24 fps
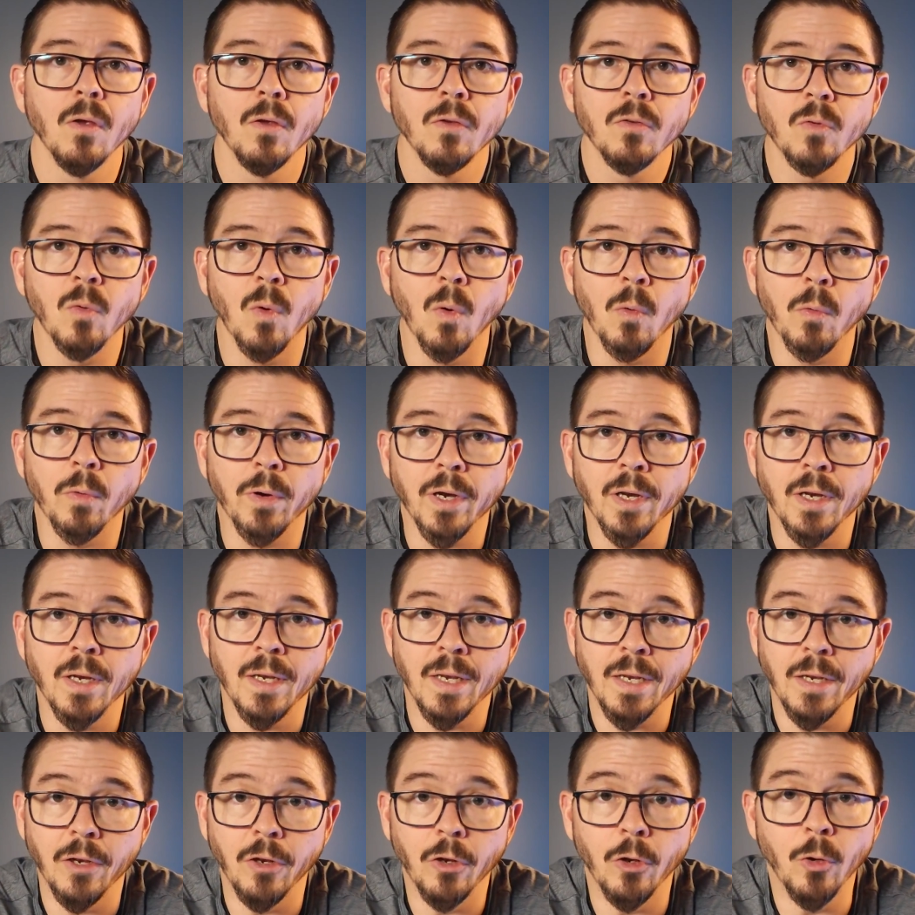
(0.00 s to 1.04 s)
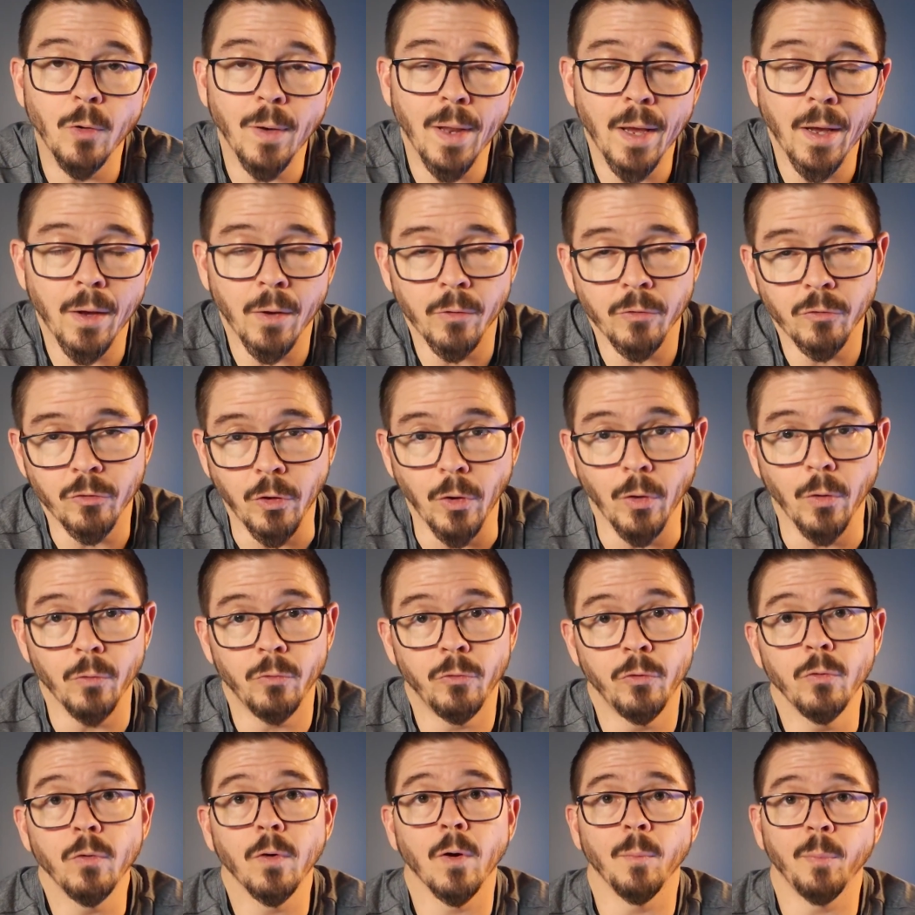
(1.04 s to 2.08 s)
So what we're going to need to do now is go
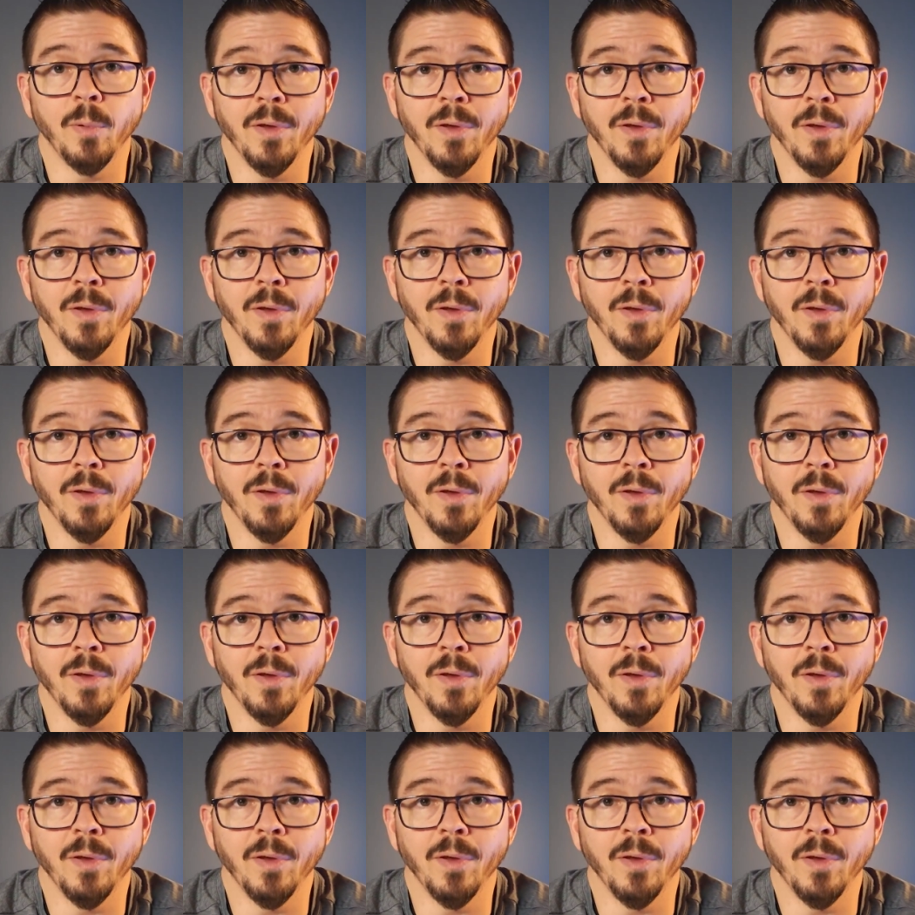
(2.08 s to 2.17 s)
to our